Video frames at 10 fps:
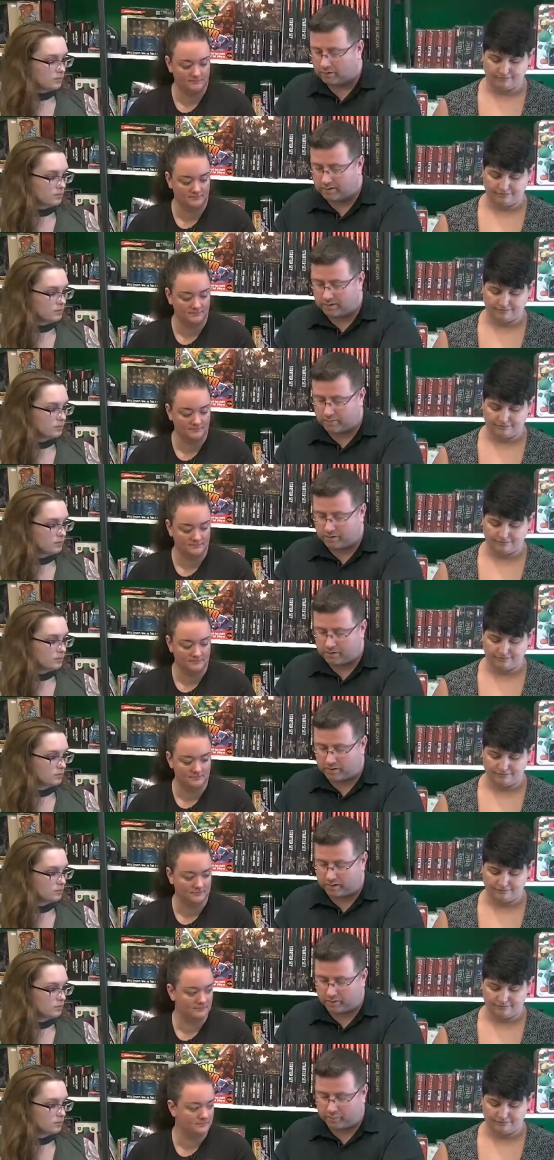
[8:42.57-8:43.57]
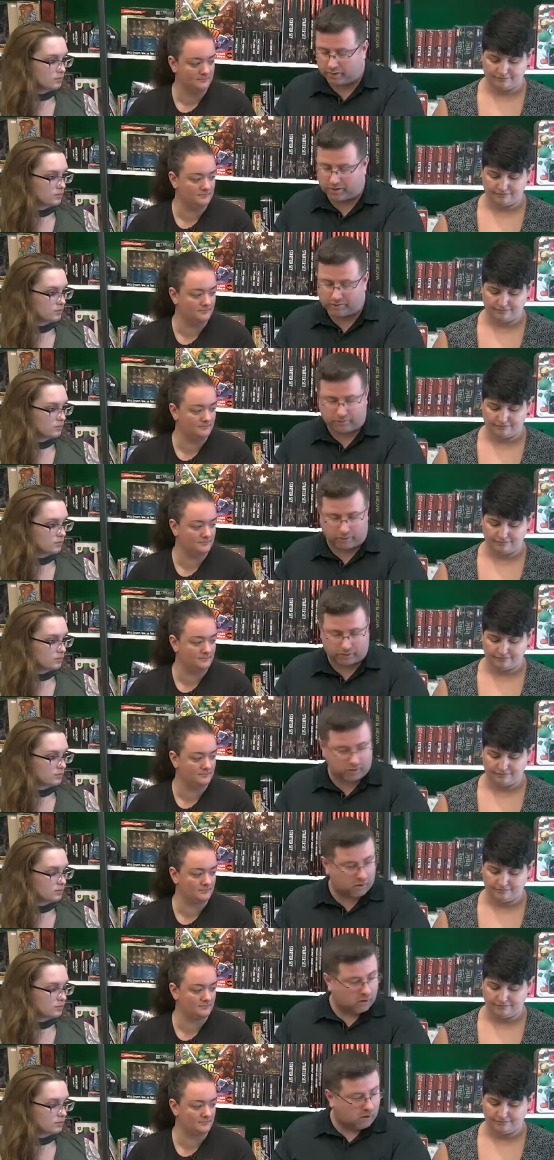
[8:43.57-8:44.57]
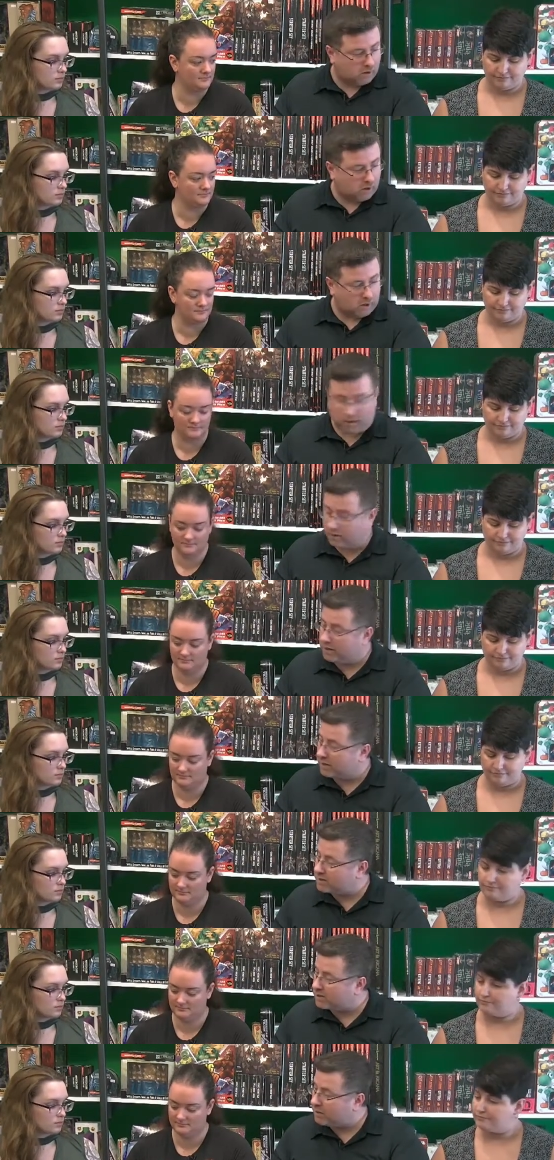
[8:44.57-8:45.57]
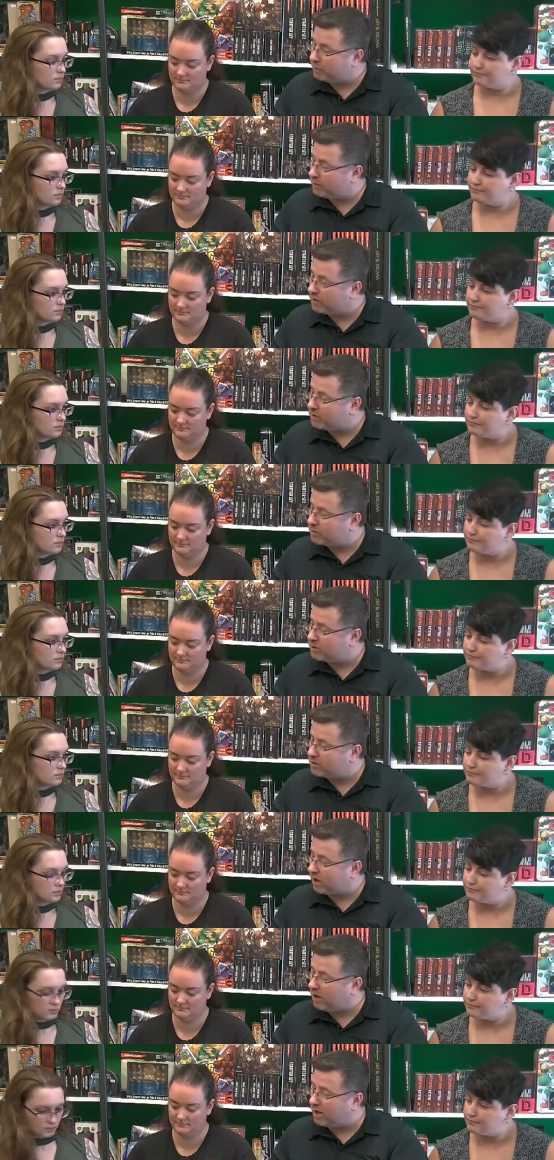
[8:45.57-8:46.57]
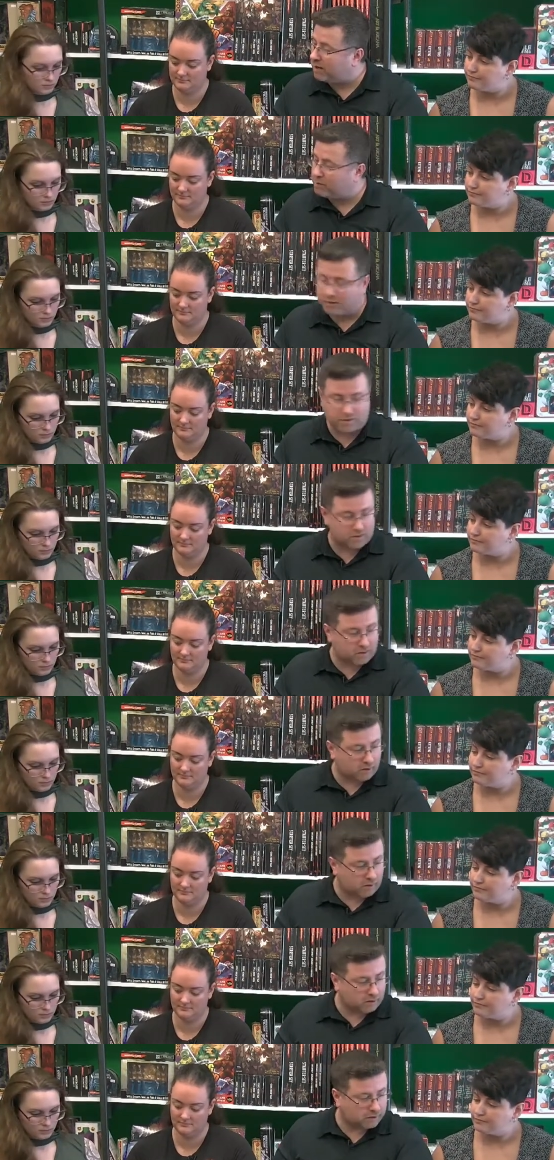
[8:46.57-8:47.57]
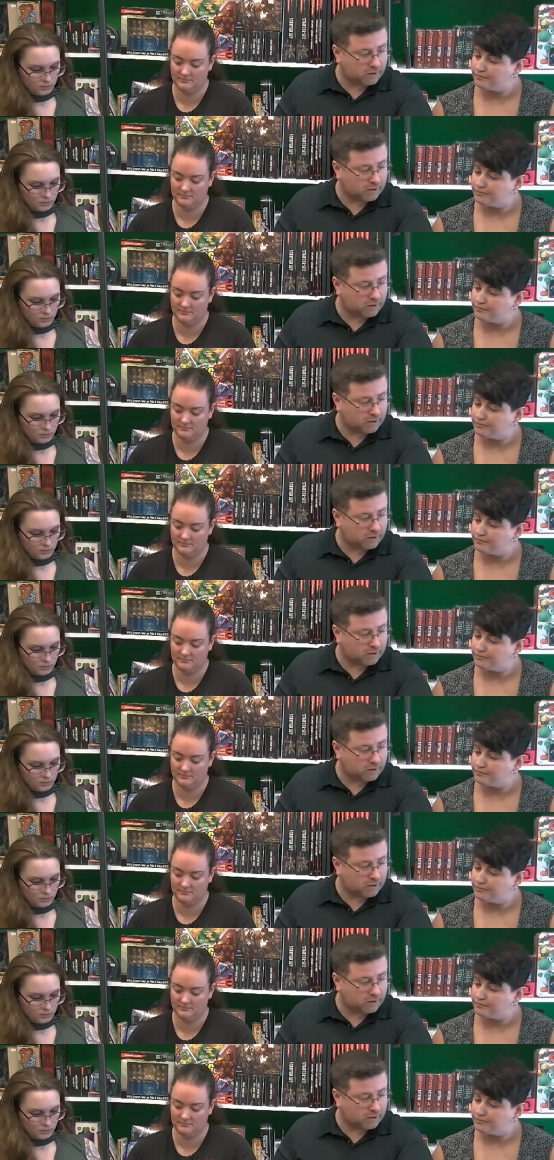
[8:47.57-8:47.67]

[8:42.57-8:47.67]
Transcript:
Speaker 1: the Demon Slayer by default. Uh, next up, it'd be a tie because Sarah and